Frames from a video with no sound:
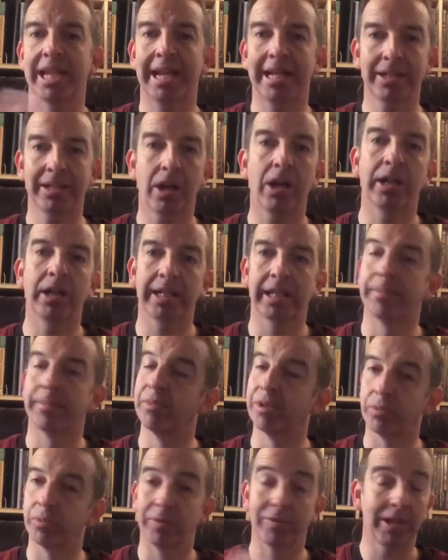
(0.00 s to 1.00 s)
and higher
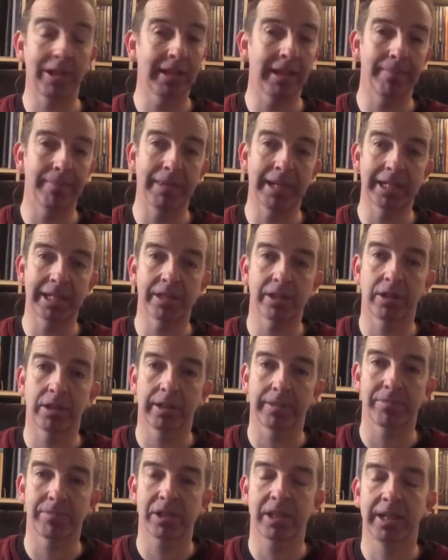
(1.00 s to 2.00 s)
numbers, and we've done that many
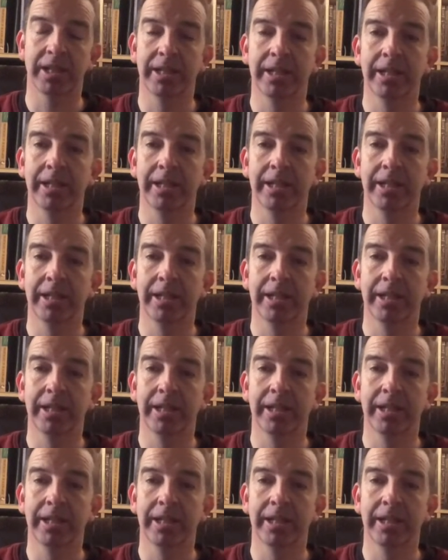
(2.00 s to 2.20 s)
times.